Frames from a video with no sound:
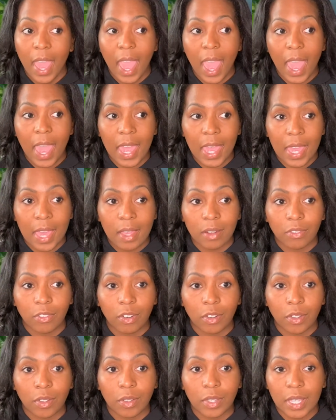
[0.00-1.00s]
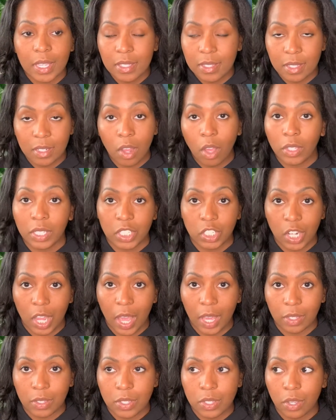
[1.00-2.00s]
and he's an only
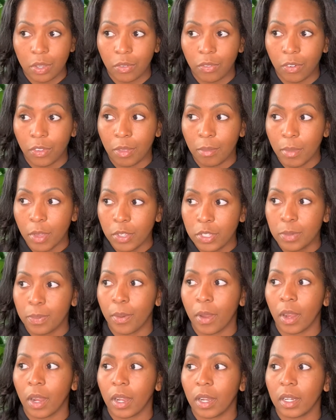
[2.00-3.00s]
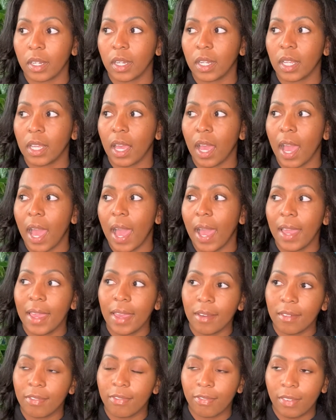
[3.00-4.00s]
child. So for the most part, I
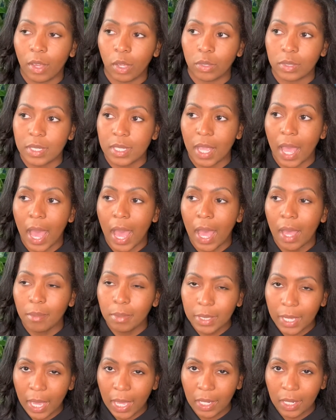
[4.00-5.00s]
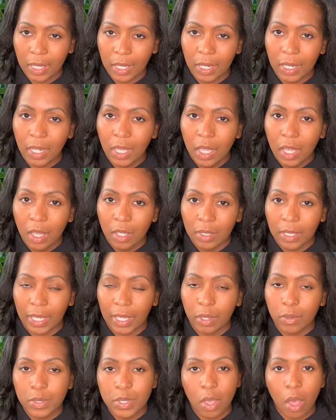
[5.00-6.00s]
have felt obligated, like
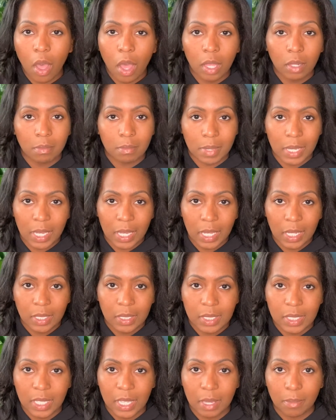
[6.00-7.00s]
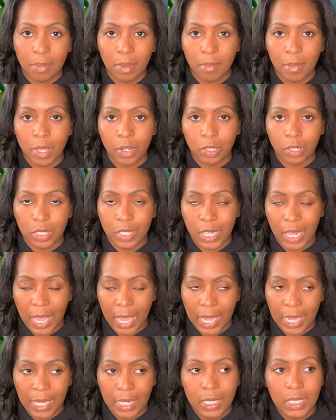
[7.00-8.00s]
it was on me to keep him
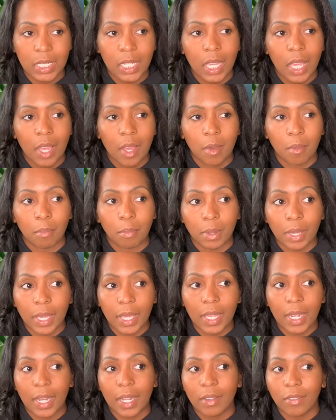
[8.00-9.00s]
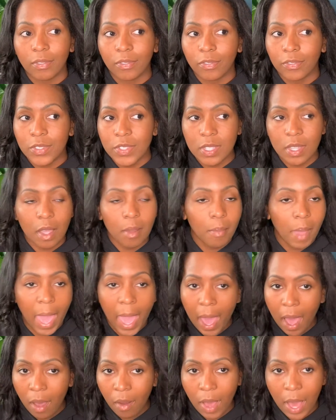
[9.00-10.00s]
entertained. But
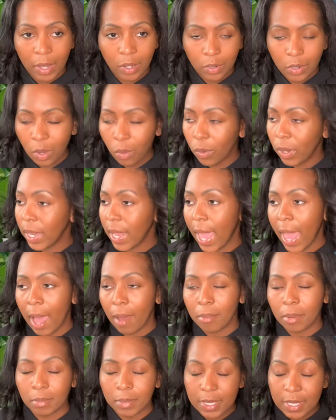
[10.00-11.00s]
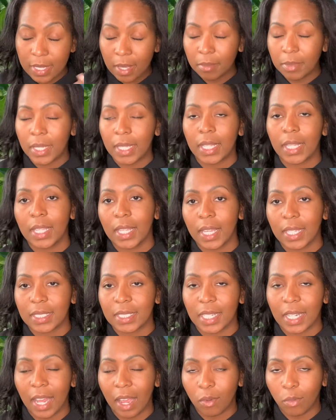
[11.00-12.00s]
somehow, I don't know what happened, but something clicked
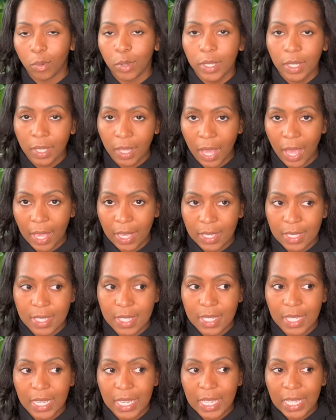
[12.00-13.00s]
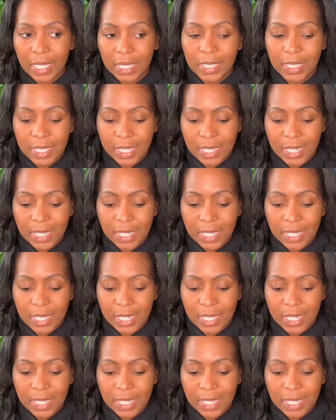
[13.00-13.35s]
and I realized he